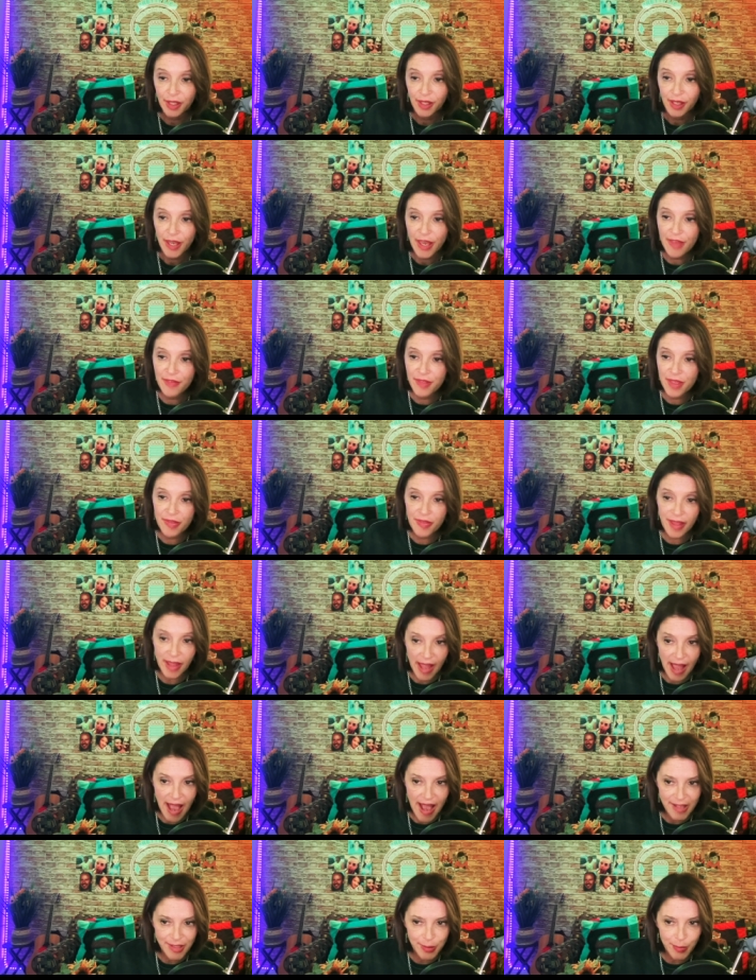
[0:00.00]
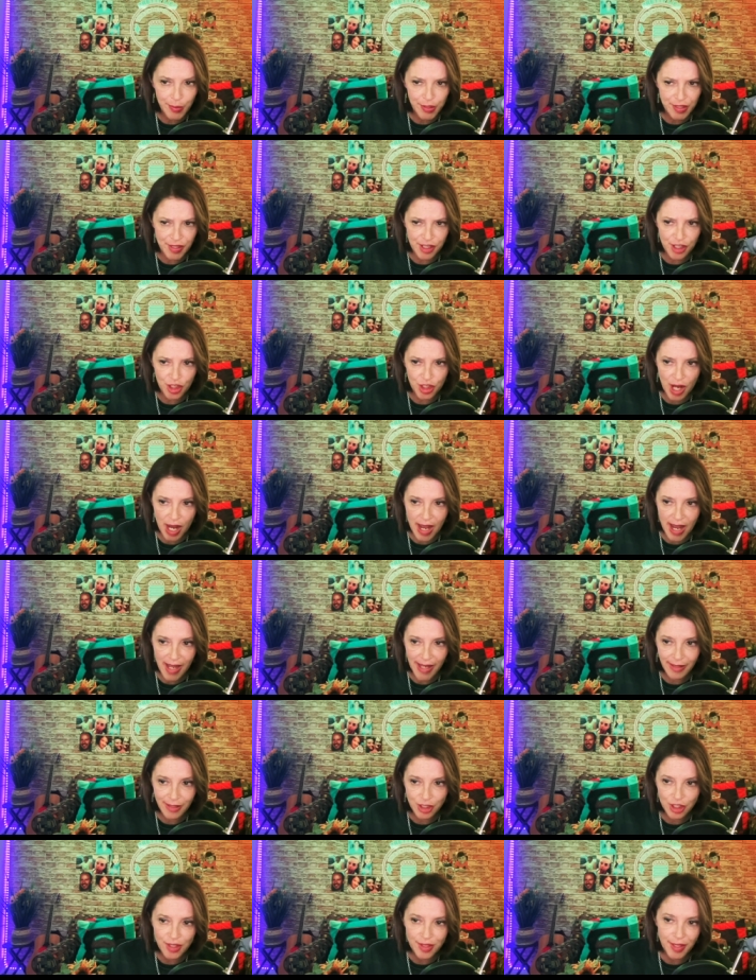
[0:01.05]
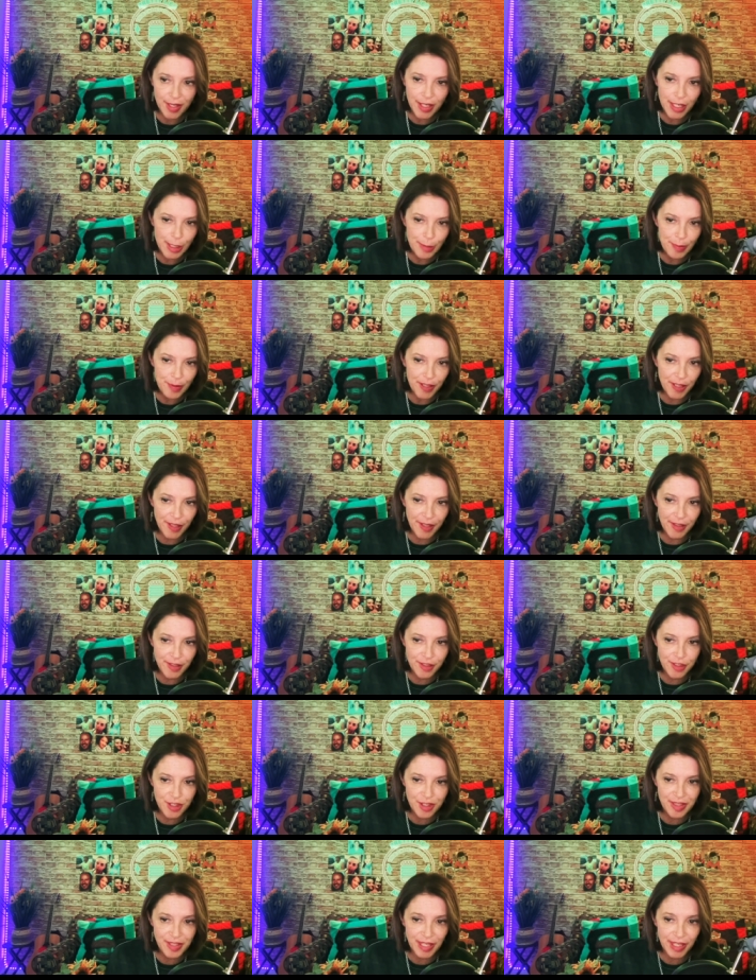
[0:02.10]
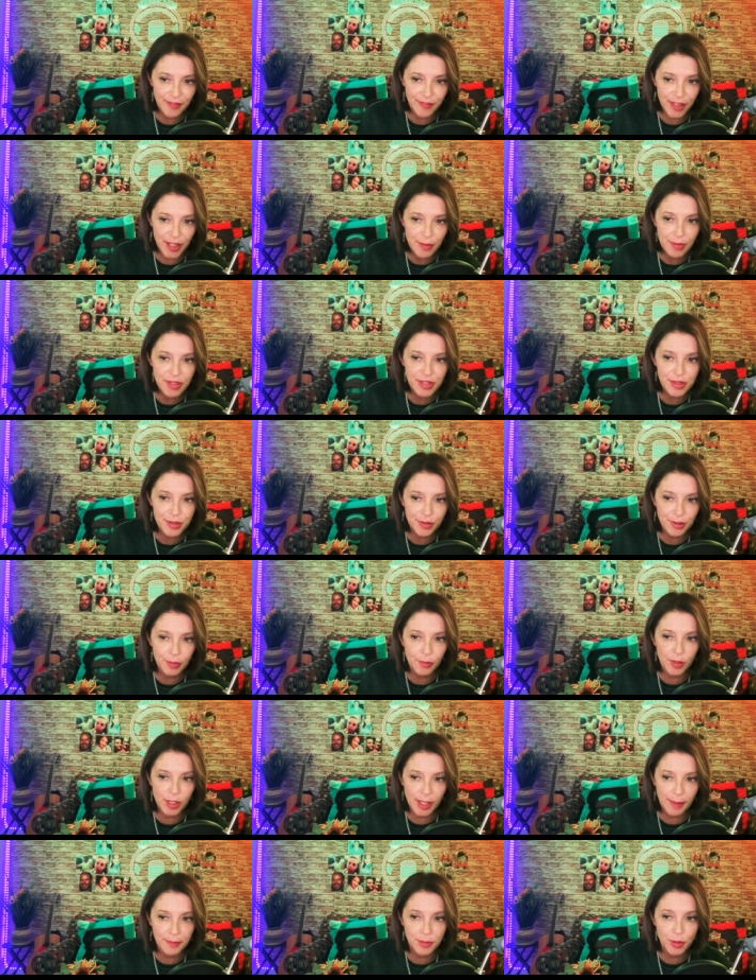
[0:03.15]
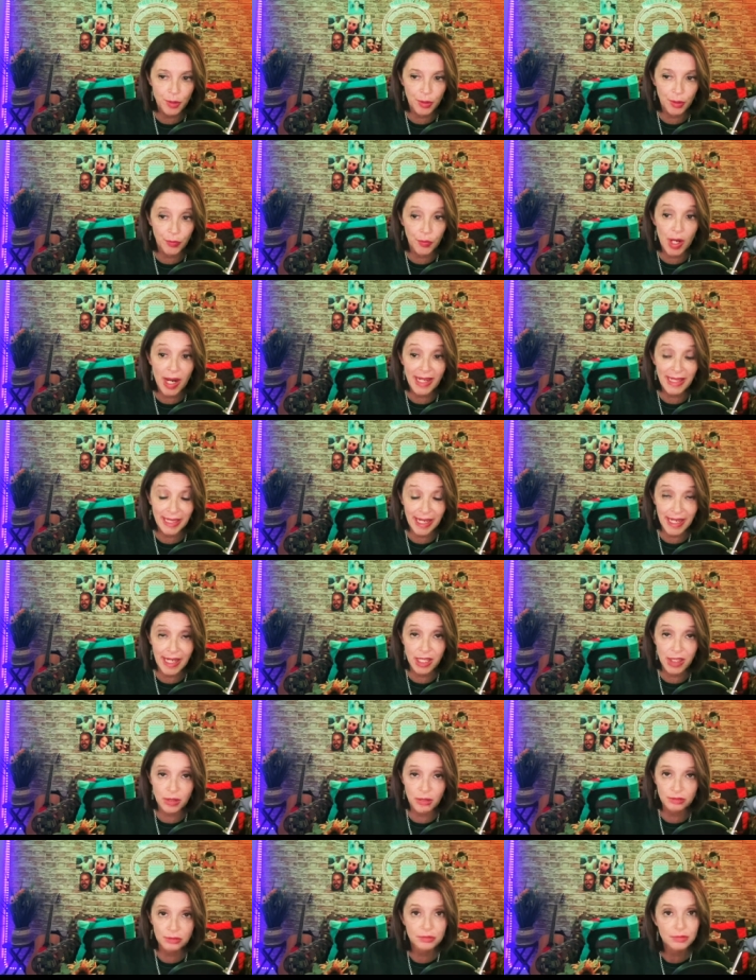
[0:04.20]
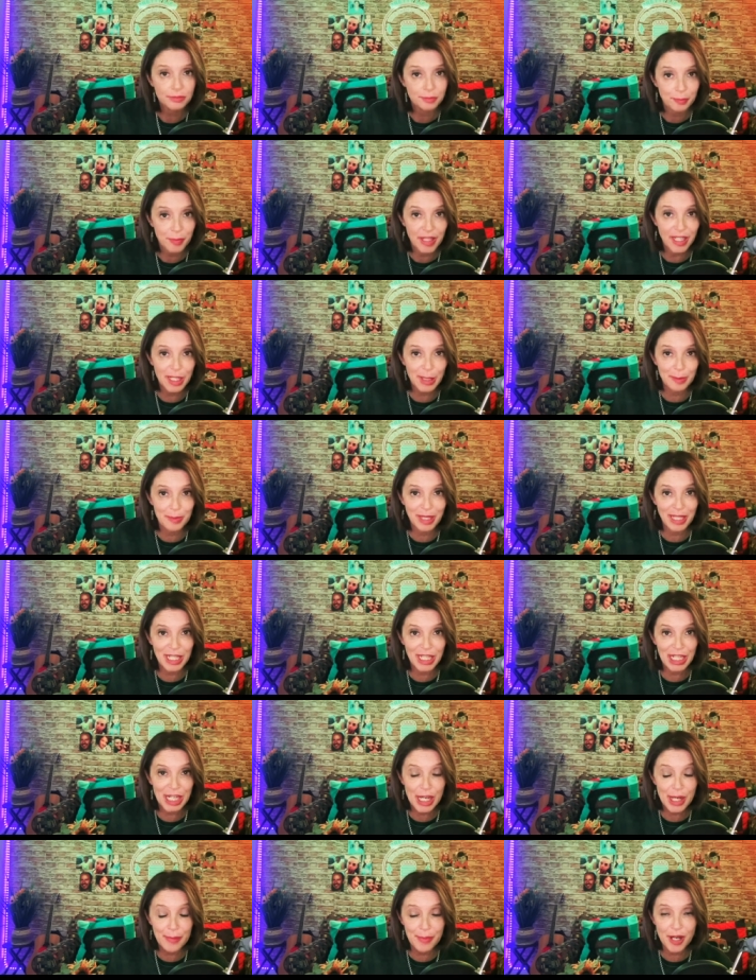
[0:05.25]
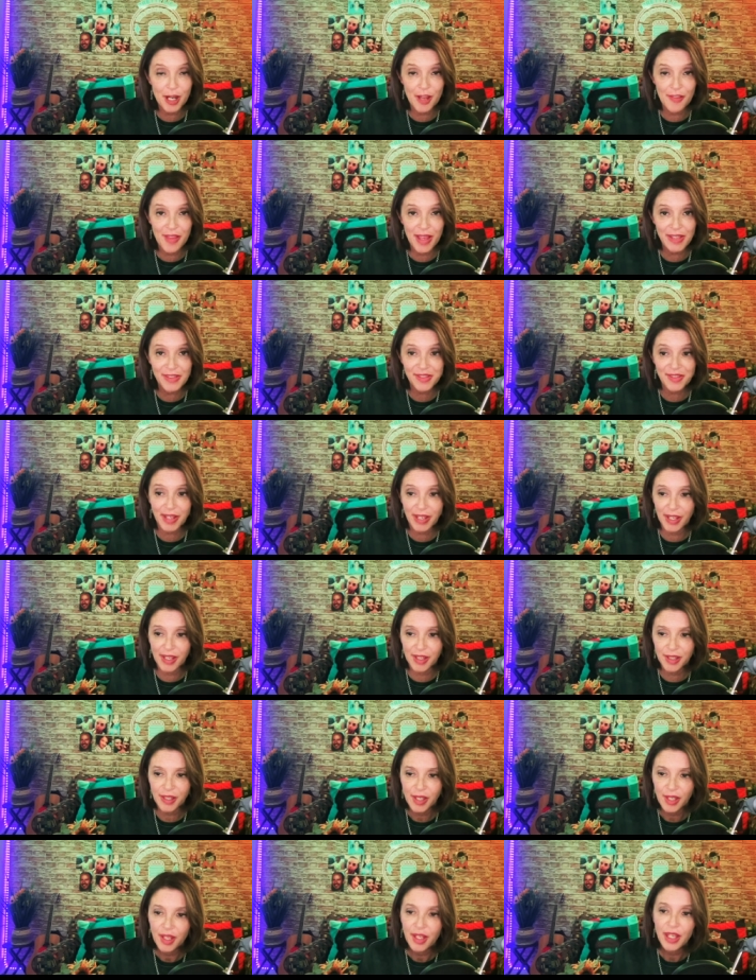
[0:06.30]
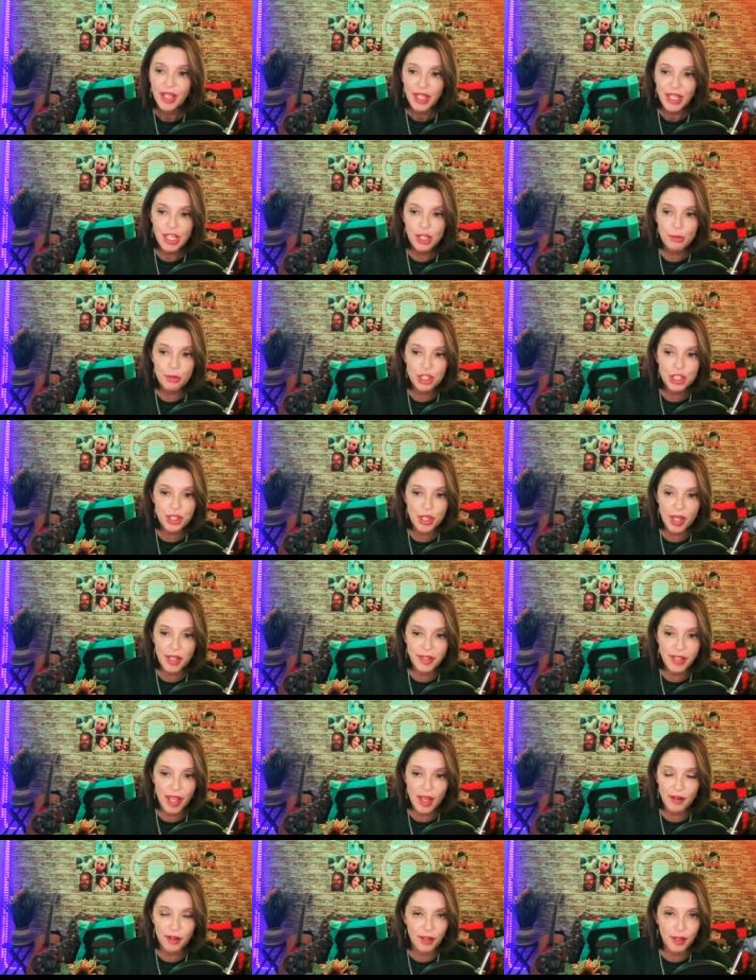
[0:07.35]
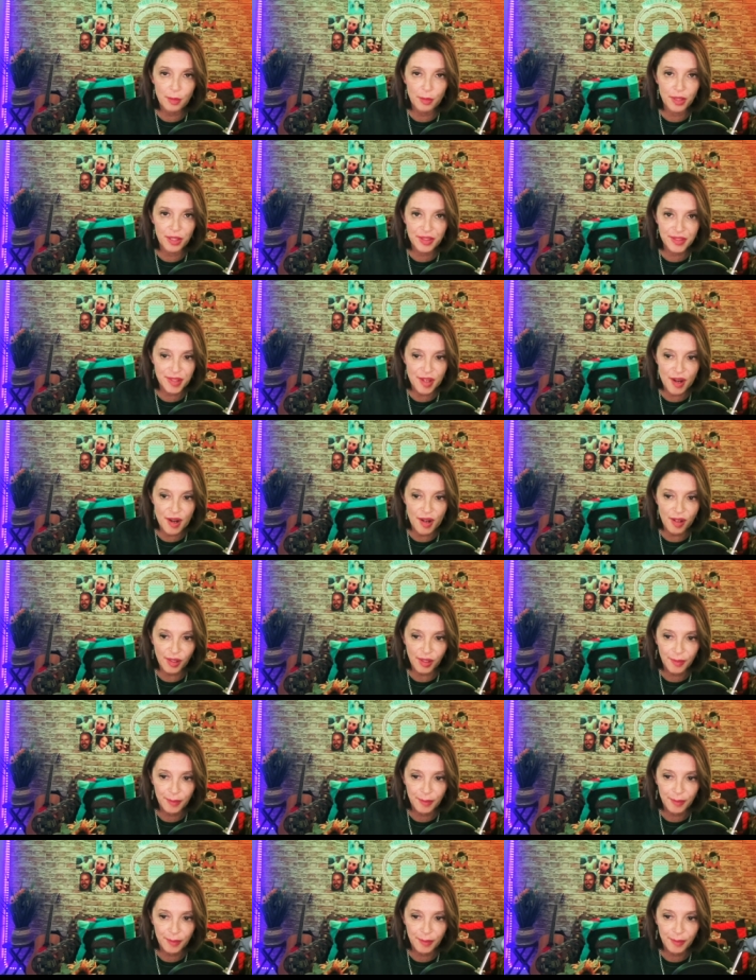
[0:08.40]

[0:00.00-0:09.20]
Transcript: And then they asked, Was he shy? And she said, It depends. She said, If he was doing what I'm doing right now, meaning being up on that stand, he would shut down and he wouldn't talk.